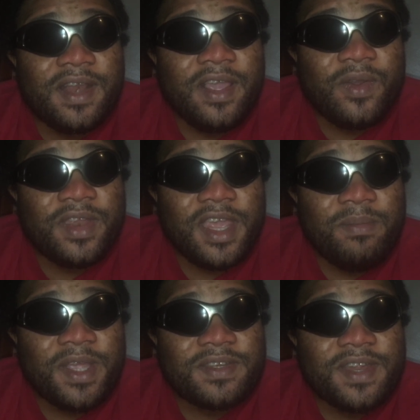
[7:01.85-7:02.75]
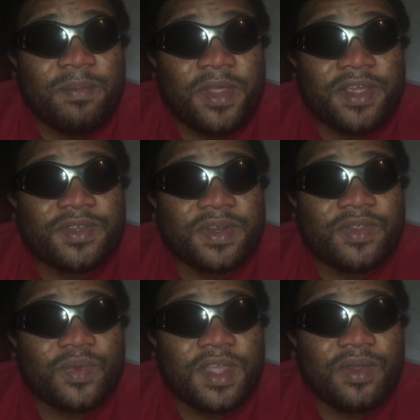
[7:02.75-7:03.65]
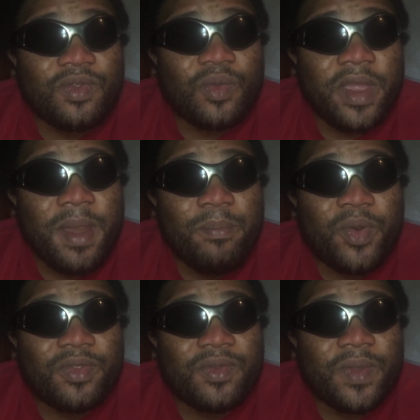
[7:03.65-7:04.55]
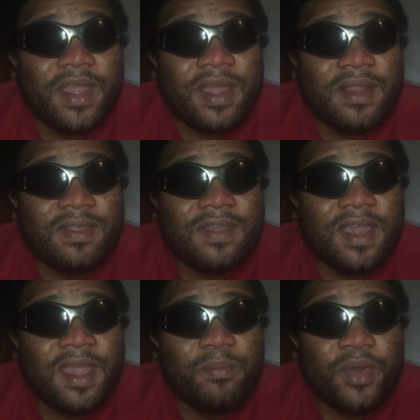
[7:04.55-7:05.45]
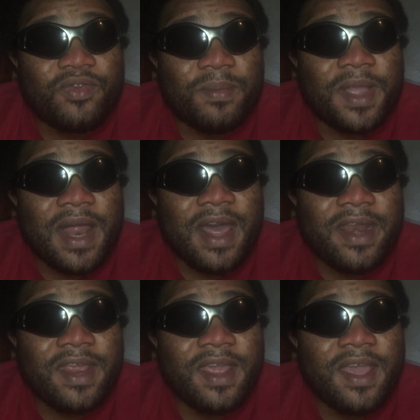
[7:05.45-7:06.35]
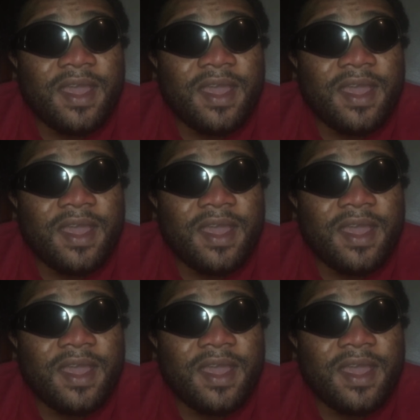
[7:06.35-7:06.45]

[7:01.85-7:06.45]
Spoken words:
Click on the image in the application. It will take you to import, where you can say import from gallery.